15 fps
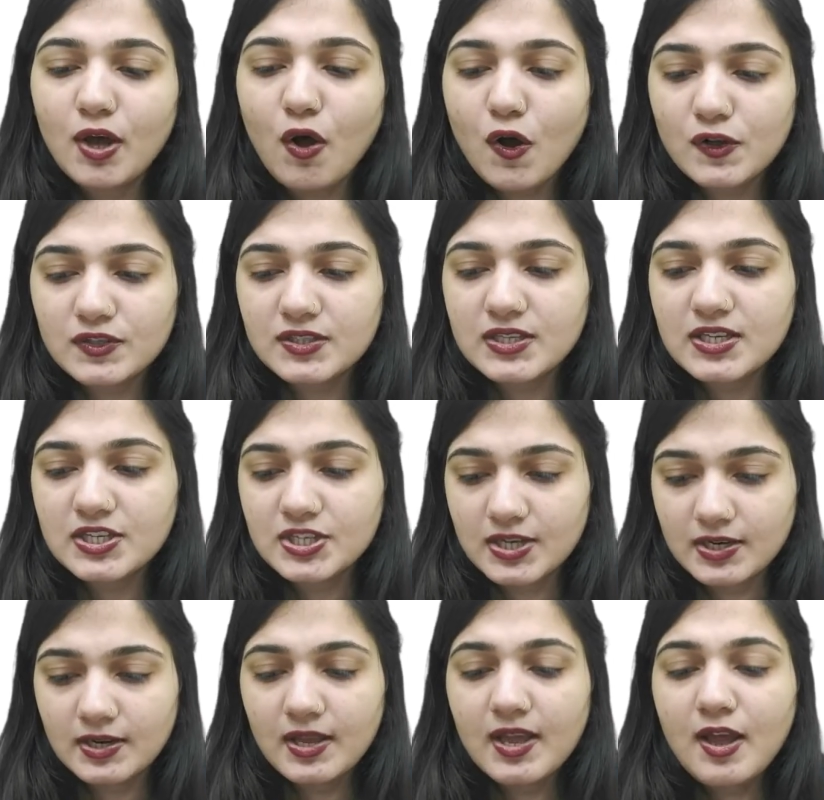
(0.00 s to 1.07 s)
the
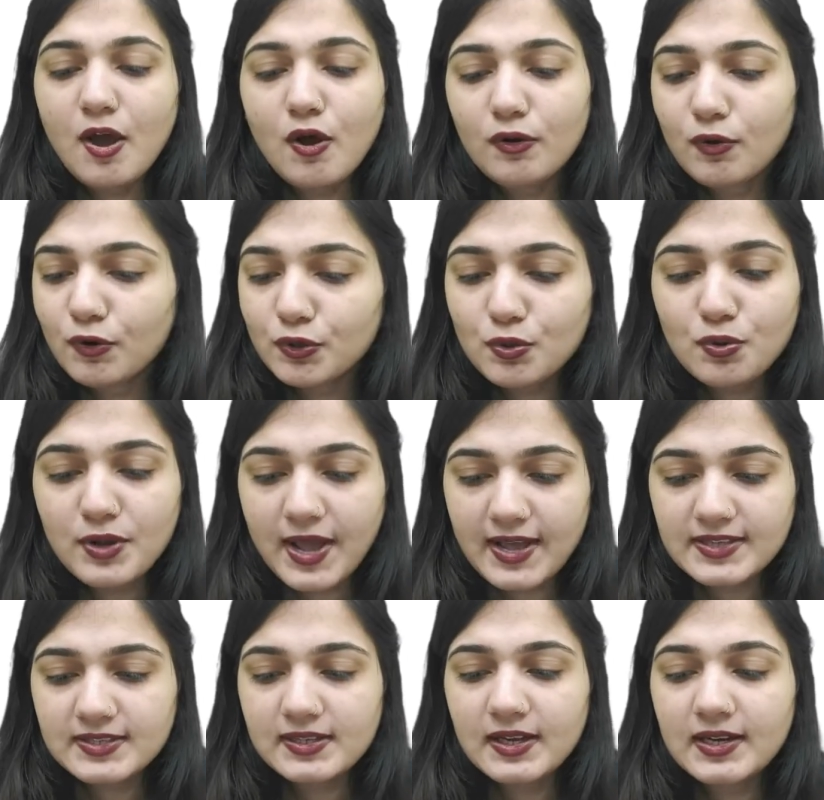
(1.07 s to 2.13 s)
oxygen O2
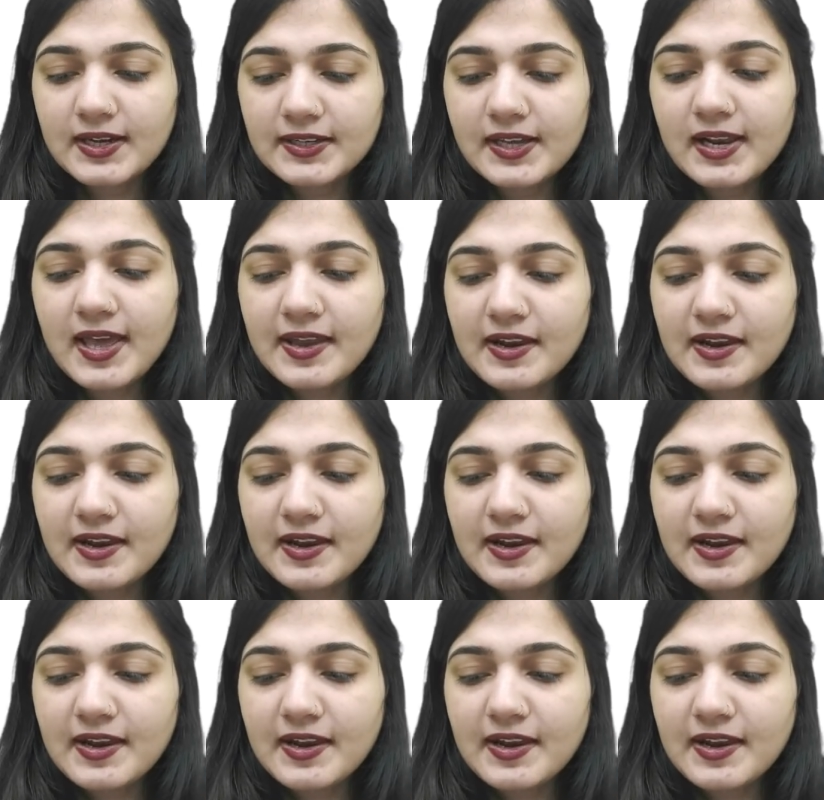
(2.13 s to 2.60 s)
gas. A little